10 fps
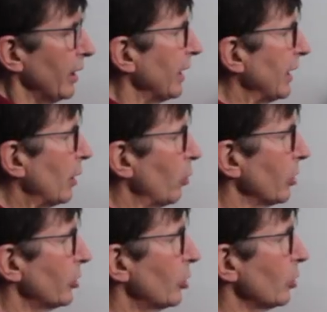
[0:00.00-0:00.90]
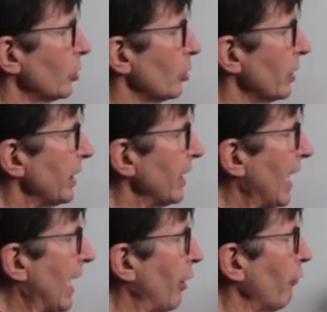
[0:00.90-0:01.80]
equal to the
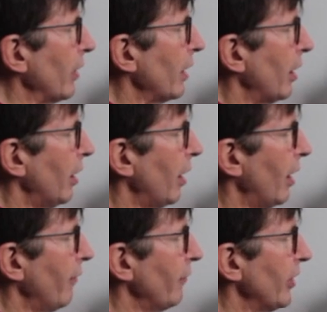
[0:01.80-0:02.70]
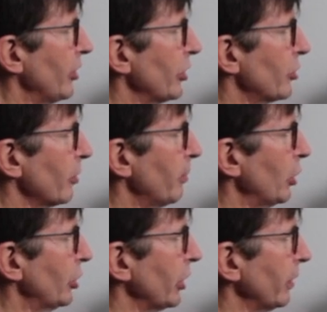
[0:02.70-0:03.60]
area of the
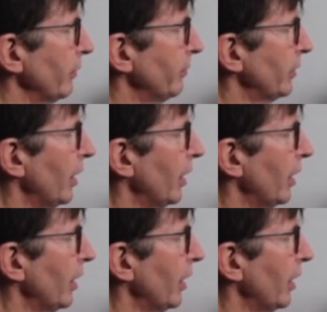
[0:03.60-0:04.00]
distribution,